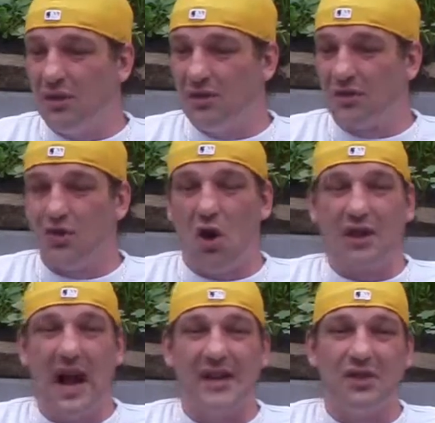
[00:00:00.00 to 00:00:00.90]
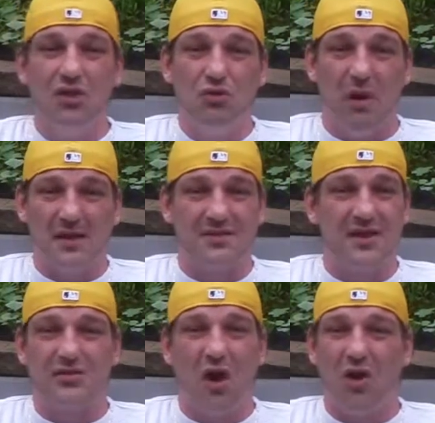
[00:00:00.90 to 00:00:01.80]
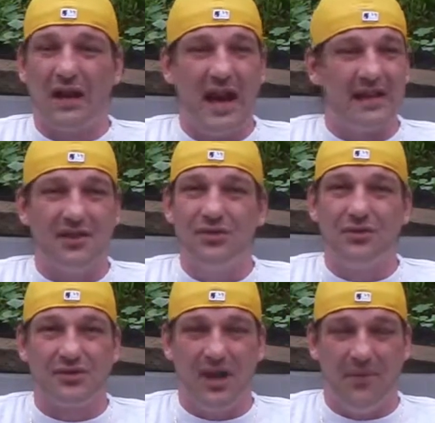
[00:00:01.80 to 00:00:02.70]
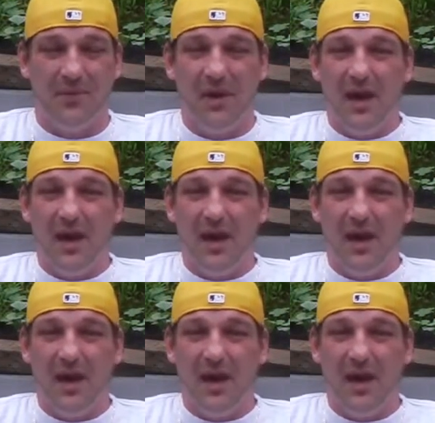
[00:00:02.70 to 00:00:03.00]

there's all kind of new ones. There's all kind of new stuff.